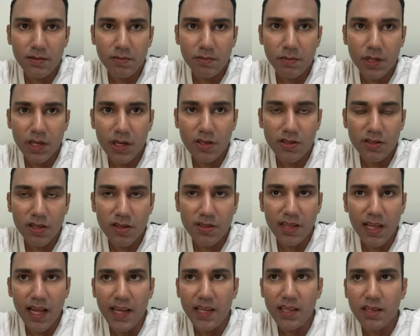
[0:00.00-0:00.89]
Because
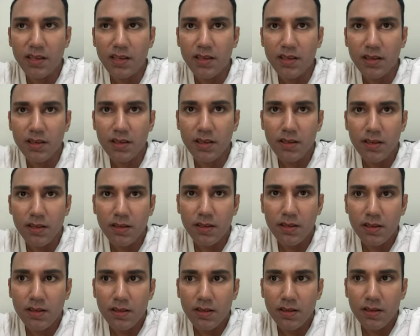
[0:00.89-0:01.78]
it's like
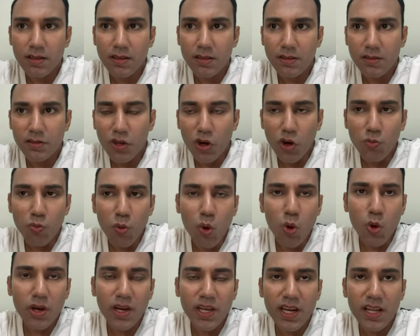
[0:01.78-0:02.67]
you're
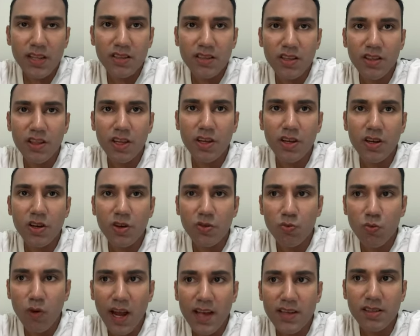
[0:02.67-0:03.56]
walking into
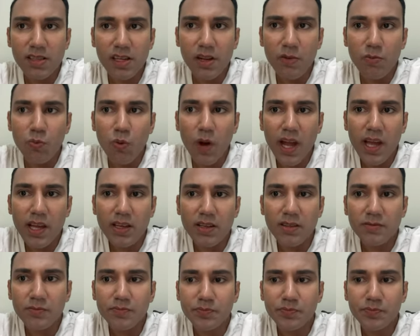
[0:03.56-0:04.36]
the wrestling ring